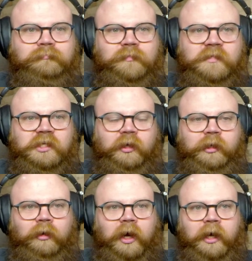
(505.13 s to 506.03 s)
Salt in
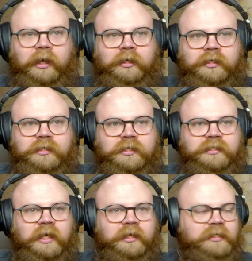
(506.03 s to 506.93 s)
your eye, six
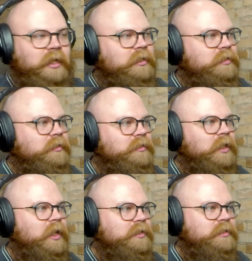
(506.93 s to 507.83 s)
out of 10. Did
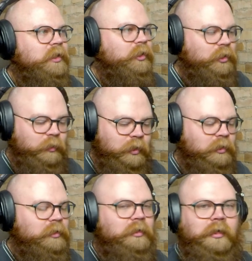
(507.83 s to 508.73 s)
I ask how you're doing?
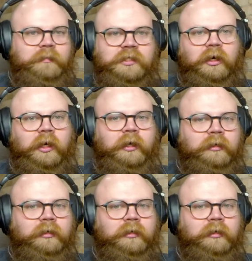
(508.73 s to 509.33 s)
I'm sorry.